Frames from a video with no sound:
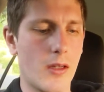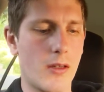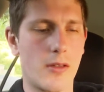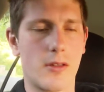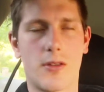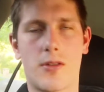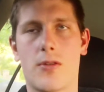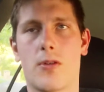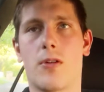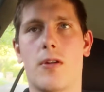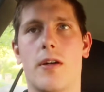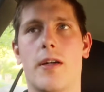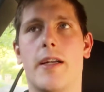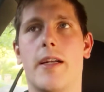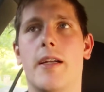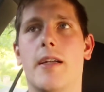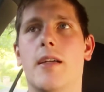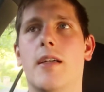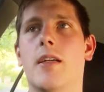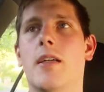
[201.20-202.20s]

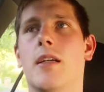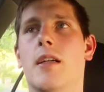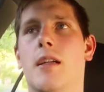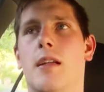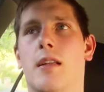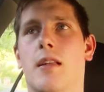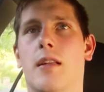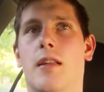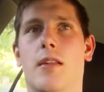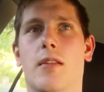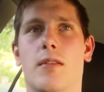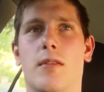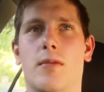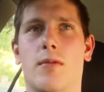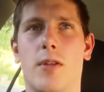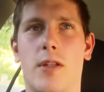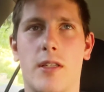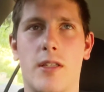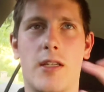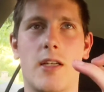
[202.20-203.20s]
story
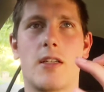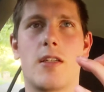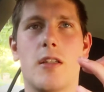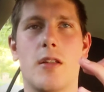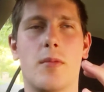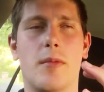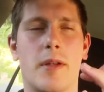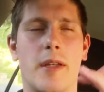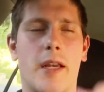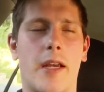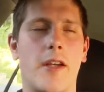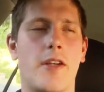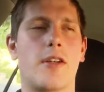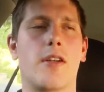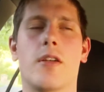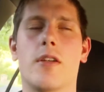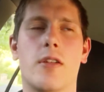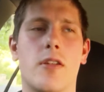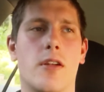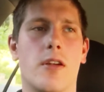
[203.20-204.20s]
with such
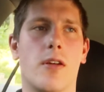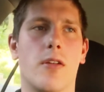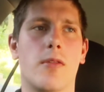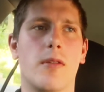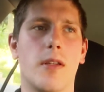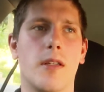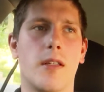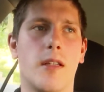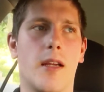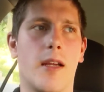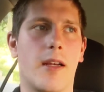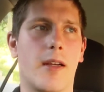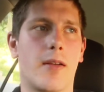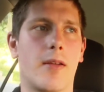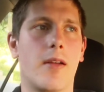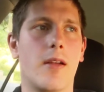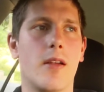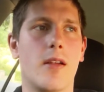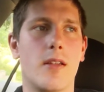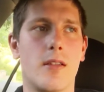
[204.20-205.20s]
limitations. So i was just like,
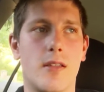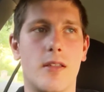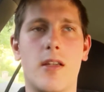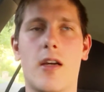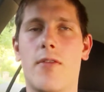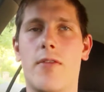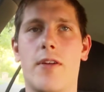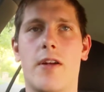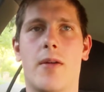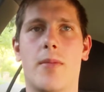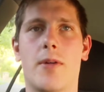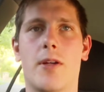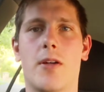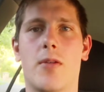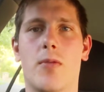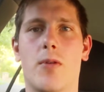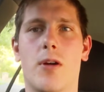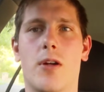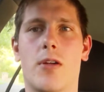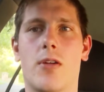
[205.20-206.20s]
stuff it. I'm
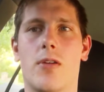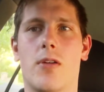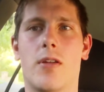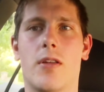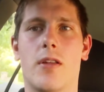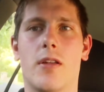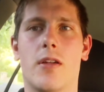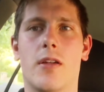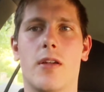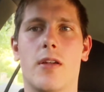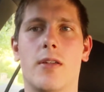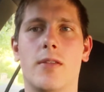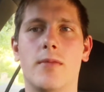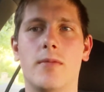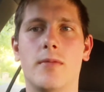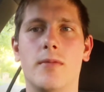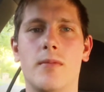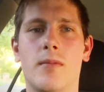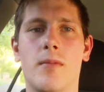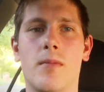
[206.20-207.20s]
gonna work on the
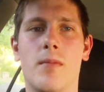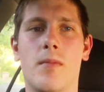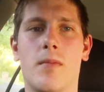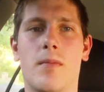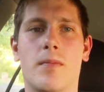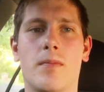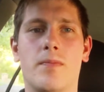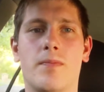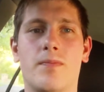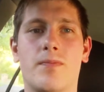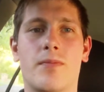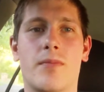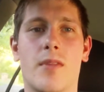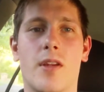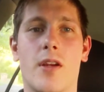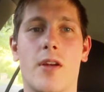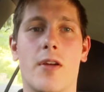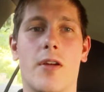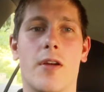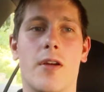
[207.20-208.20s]

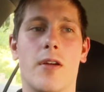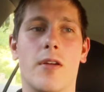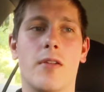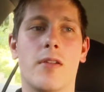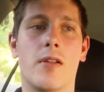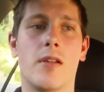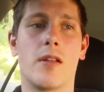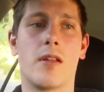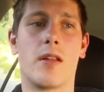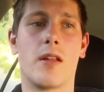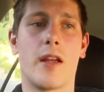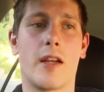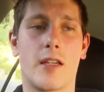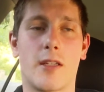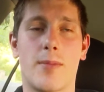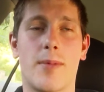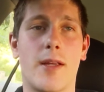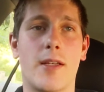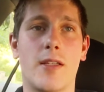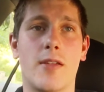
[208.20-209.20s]
you know,
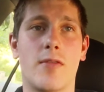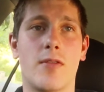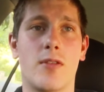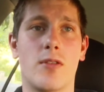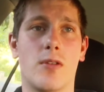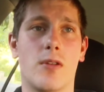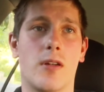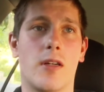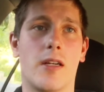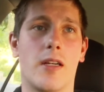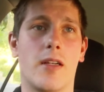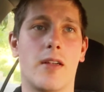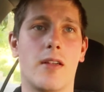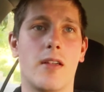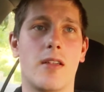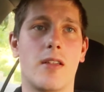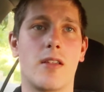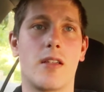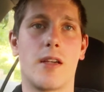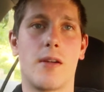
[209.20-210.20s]
expensive story and
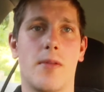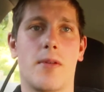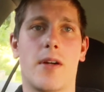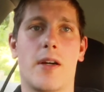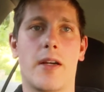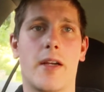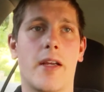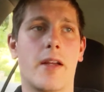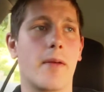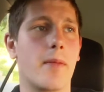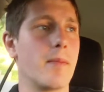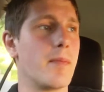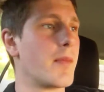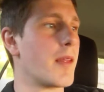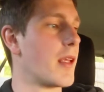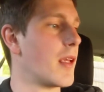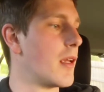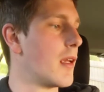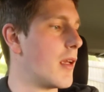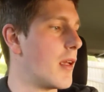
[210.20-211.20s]
just see where I get.
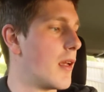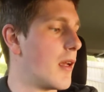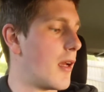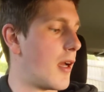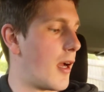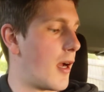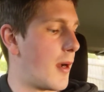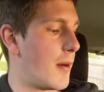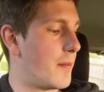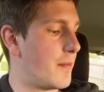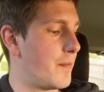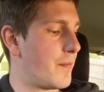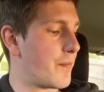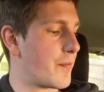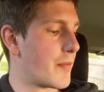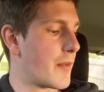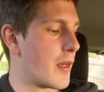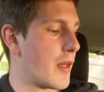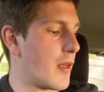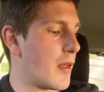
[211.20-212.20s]
Um,
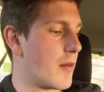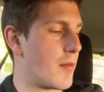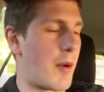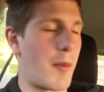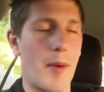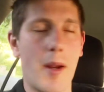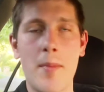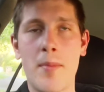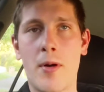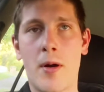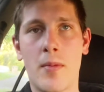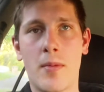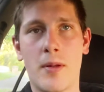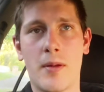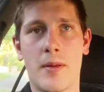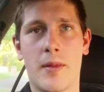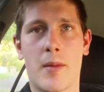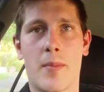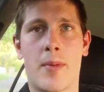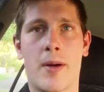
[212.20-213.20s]
my main
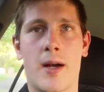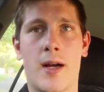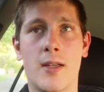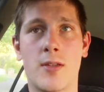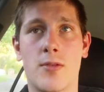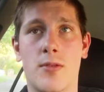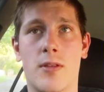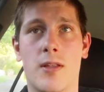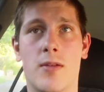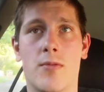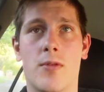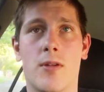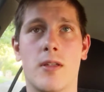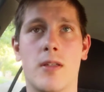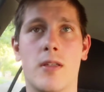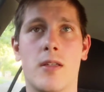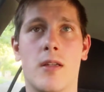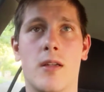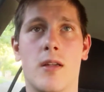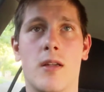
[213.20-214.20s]
problem in the past with it
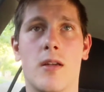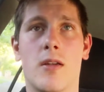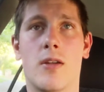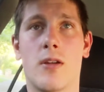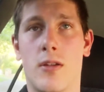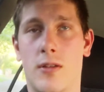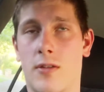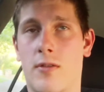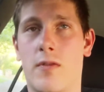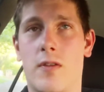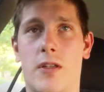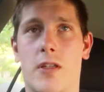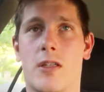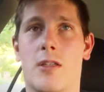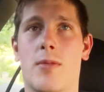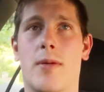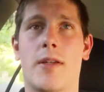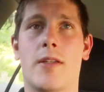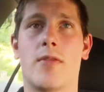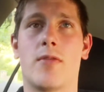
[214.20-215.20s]
was because of the
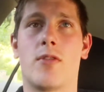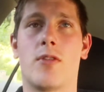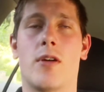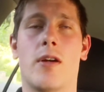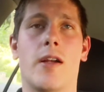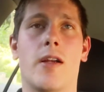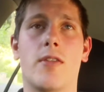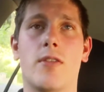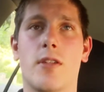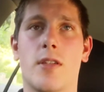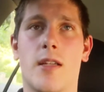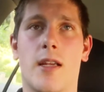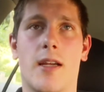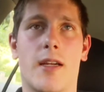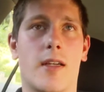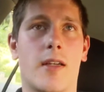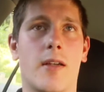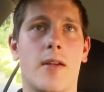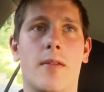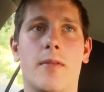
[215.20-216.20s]
expensive story, I was just
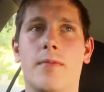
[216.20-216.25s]
like,